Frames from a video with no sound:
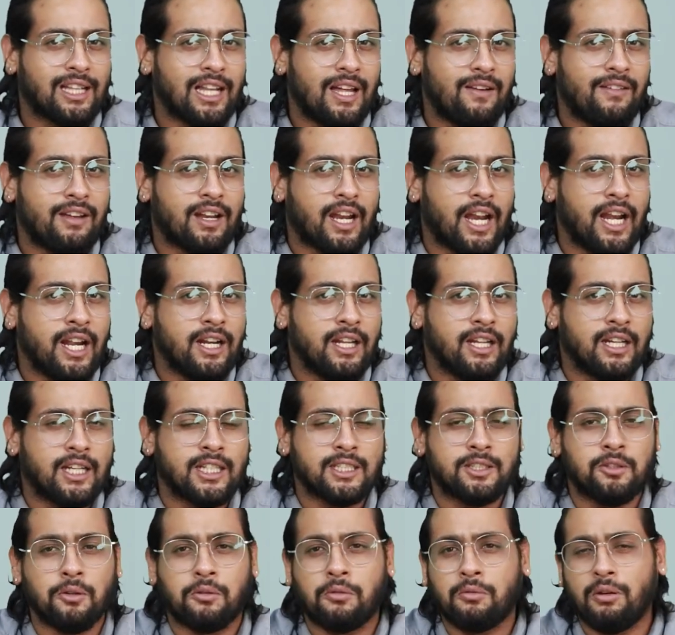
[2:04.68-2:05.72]
clever
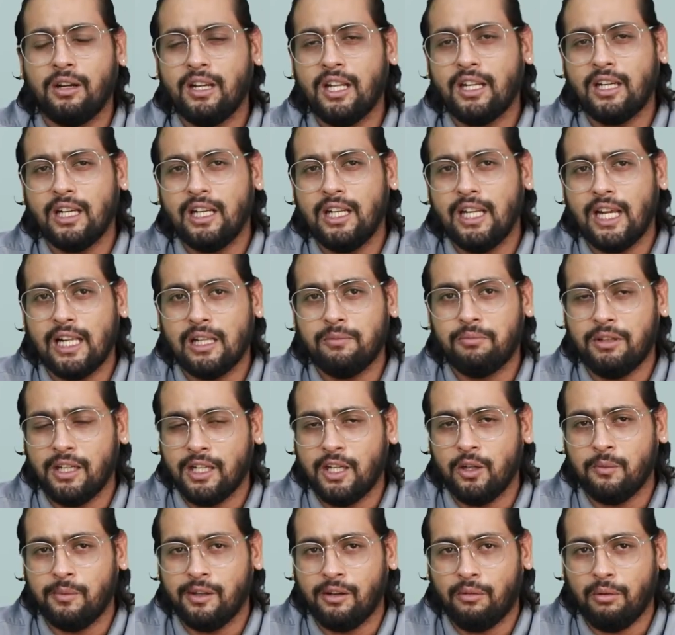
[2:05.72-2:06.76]
ideas to critically help the
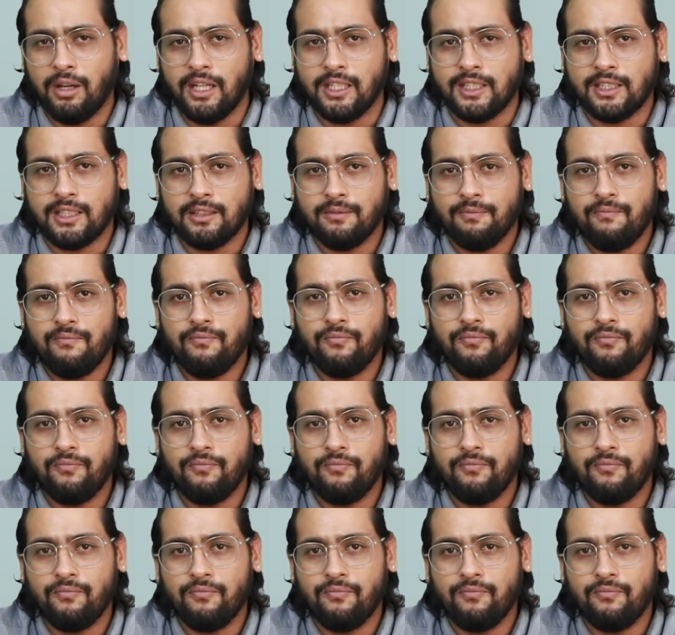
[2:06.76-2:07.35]
human race.